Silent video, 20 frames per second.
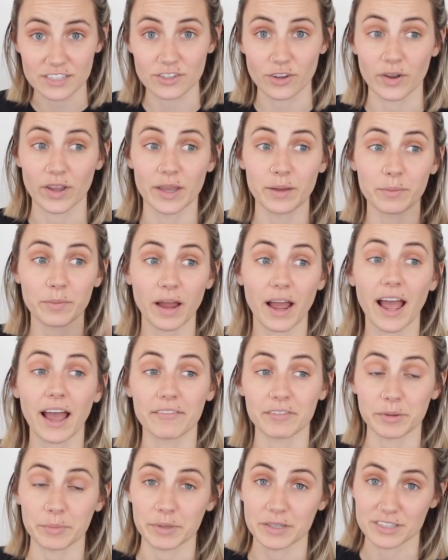So him not
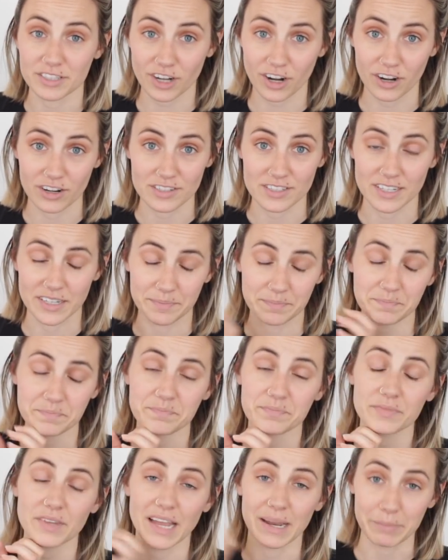having to be in his car seat
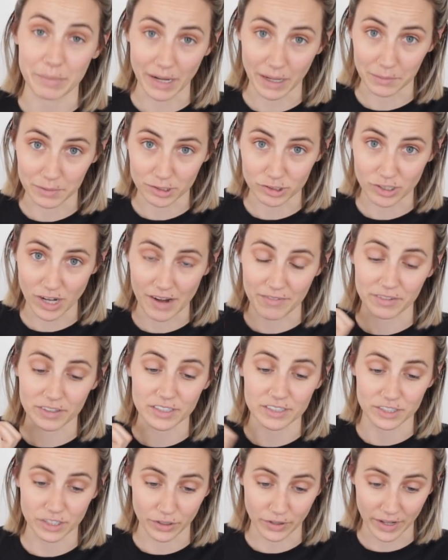and being able to travel
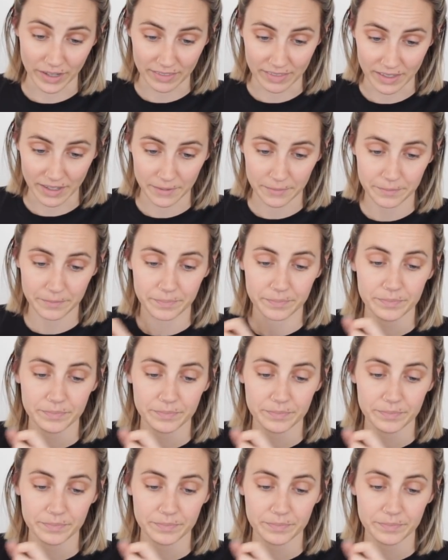is a great thing.